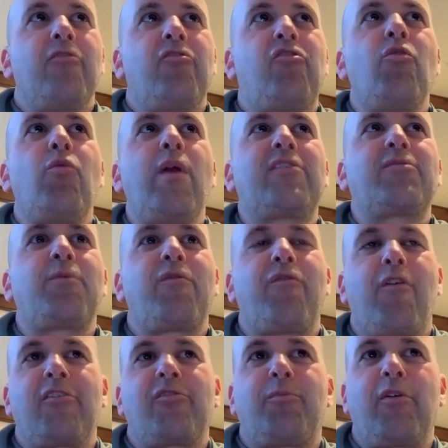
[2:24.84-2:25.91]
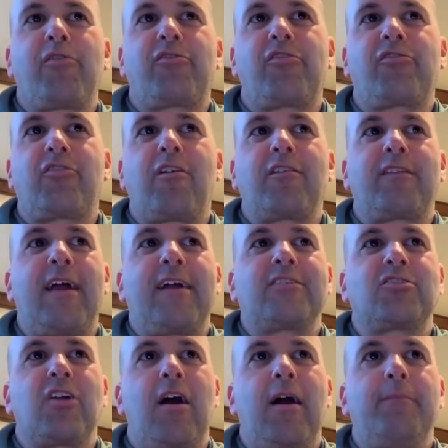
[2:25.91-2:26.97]
2 weeks before I was supposed to start that
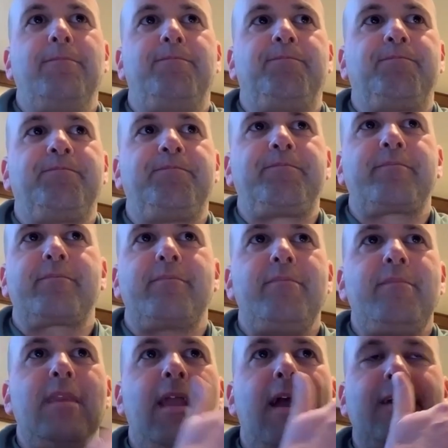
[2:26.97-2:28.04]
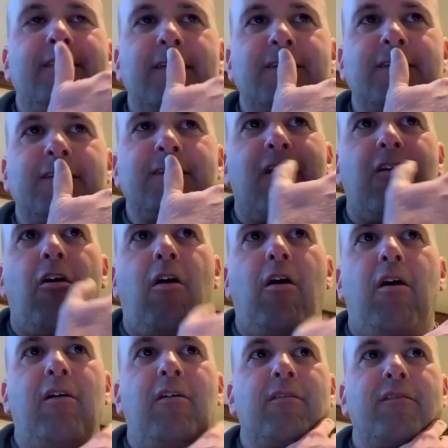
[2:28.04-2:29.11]
job, I essentially got a
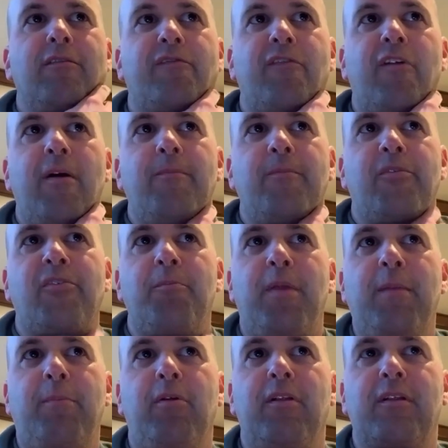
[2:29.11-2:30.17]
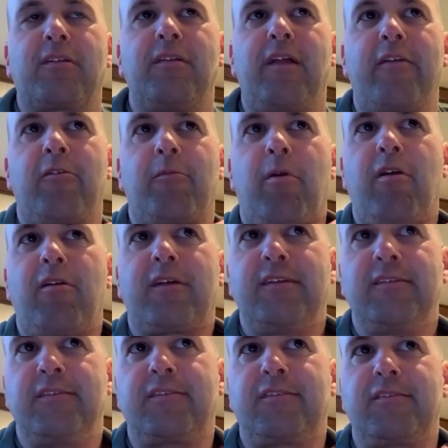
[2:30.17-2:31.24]
call from some people at Kleiner
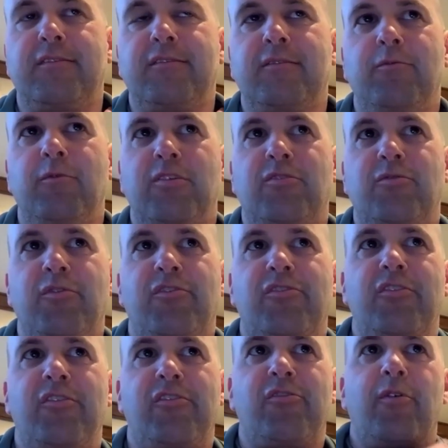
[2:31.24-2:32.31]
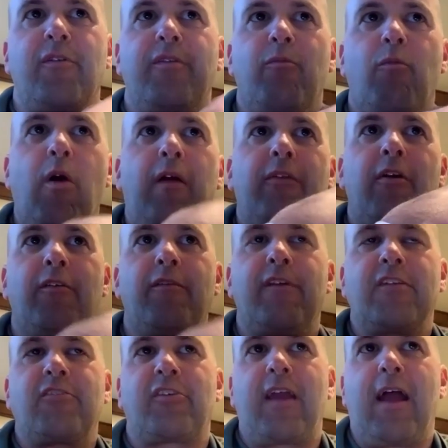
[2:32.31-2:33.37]
Perkins, which was a sort of well-known
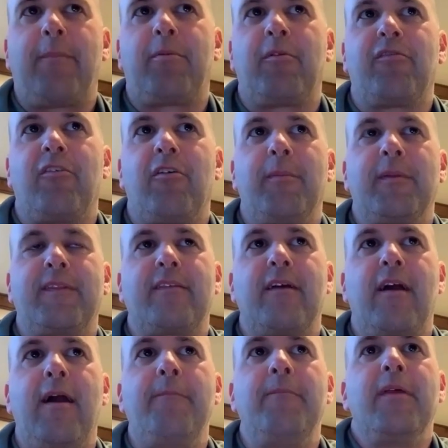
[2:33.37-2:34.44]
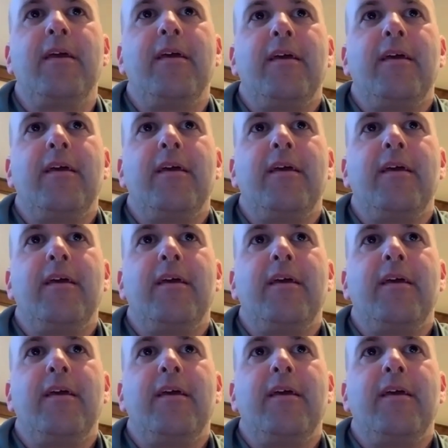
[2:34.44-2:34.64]
venture capital firm at the time